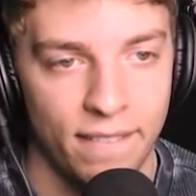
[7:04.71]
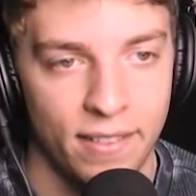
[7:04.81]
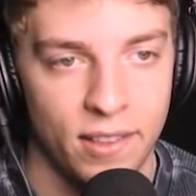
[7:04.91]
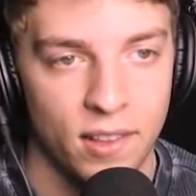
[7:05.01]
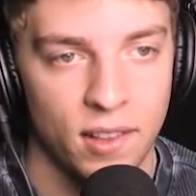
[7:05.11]

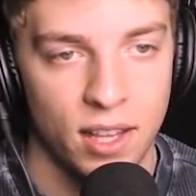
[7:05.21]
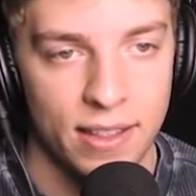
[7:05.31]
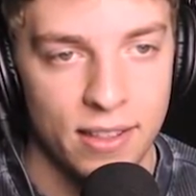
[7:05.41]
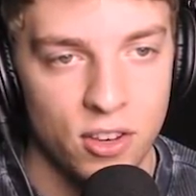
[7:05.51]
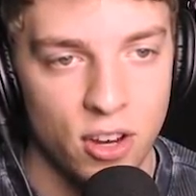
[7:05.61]
No.
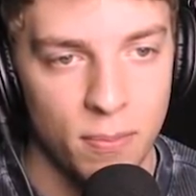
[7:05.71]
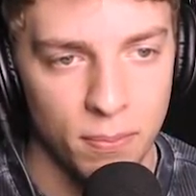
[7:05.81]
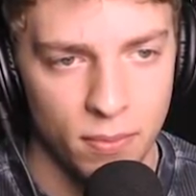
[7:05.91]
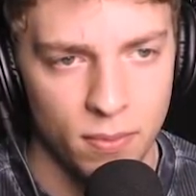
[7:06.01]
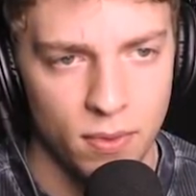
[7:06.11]
Is this a
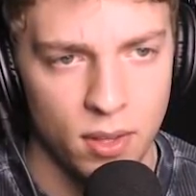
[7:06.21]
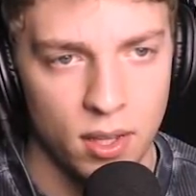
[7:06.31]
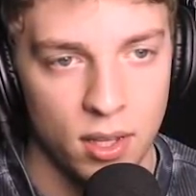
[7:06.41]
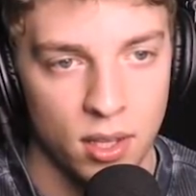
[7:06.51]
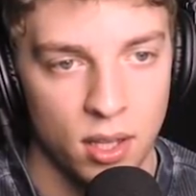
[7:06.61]
jump?
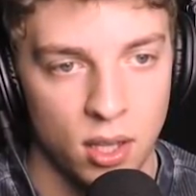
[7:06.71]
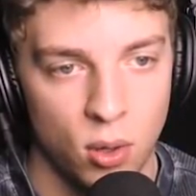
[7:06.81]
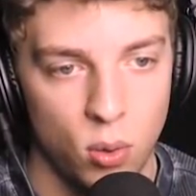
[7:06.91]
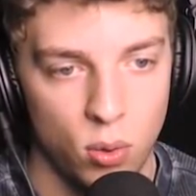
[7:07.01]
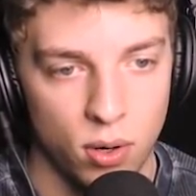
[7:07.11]

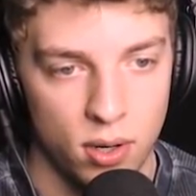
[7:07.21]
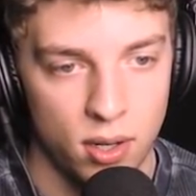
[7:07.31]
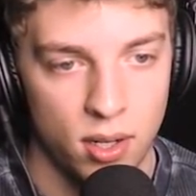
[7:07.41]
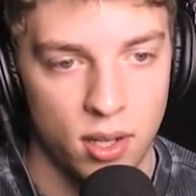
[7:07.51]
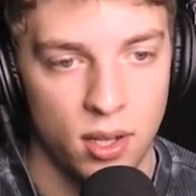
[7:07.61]
Ooh.
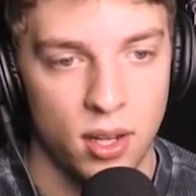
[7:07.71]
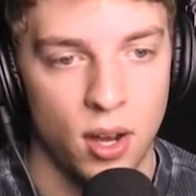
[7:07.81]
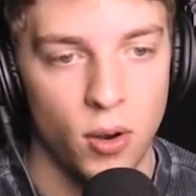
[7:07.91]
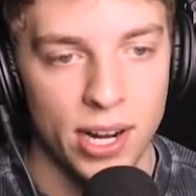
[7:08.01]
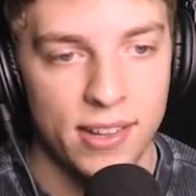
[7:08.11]

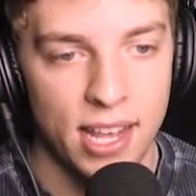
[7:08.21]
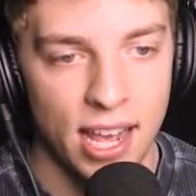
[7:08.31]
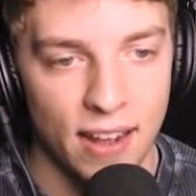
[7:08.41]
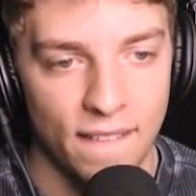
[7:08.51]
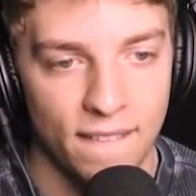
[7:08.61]
Oh, I
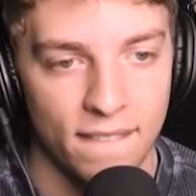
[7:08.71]
see it.